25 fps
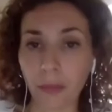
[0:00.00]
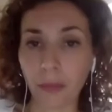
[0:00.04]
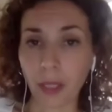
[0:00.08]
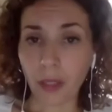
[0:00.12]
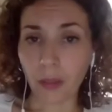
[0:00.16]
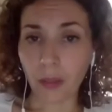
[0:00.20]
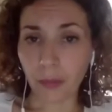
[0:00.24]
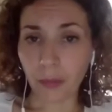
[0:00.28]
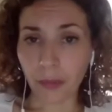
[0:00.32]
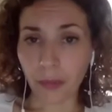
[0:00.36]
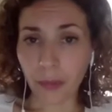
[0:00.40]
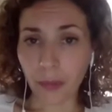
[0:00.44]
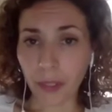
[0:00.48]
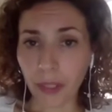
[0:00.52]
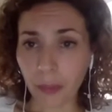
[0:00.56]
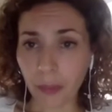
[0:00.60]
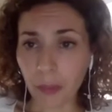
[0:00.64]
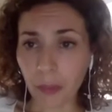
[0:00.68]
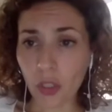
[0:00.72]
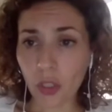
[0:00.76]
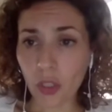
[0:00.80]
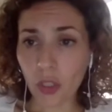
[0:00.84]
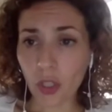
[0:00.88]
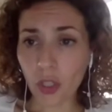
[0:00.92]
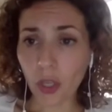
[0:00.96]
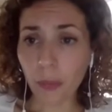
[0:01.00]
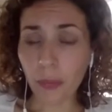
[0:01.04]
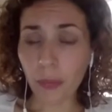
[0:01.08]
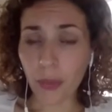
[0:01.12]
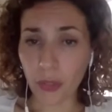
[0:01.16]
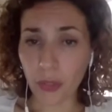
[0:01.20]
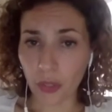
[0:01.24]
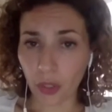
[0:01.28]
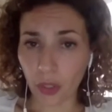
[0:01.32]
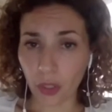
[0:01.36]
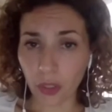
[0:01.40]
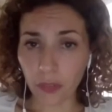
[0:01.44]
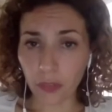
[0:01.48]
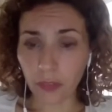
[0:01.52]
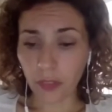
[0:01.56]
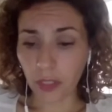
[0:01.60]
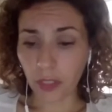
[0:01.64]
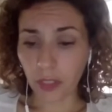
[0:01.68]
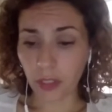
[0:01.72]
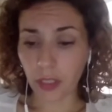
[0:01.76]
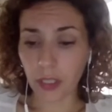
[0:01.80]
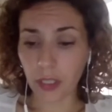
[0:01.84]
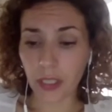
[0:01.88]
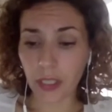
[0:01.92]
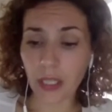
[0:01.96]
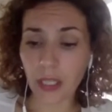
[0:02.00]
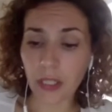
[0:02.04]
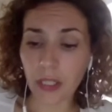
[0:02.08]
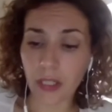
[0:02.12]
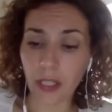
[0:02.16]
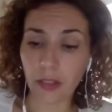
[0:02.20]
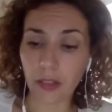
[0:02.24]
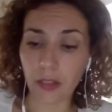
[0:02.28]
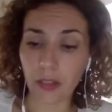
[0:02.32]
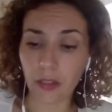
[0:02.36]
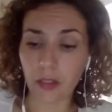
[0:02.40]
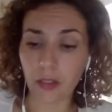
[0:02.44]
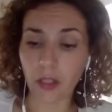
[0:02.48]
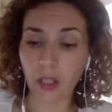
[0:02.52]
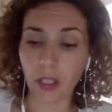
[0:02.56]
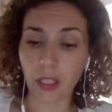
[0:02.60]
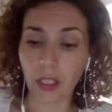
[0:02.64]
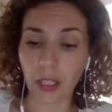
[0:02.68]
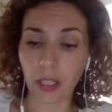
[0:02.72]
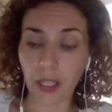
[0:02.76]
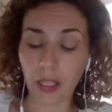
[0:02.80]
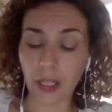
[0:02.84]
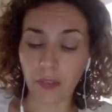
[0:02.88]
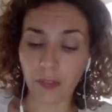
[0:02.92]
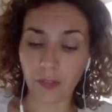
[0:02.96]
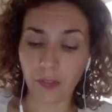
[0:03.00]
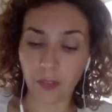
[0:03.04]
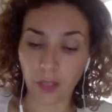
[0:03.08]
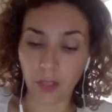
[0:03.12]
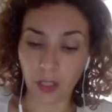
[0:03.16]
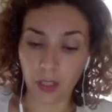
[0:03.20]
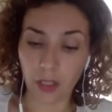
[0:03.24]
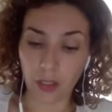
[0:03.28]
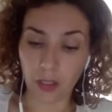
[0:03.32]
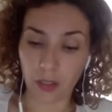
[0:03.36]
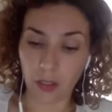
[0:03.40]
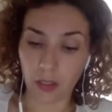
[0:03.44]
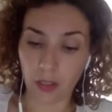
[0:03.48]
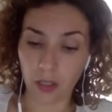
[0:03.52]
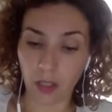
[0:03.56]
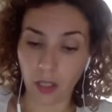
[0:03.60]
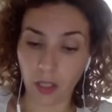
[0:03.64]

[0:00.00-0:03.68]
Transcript: the images are preserved in the sense that this archive is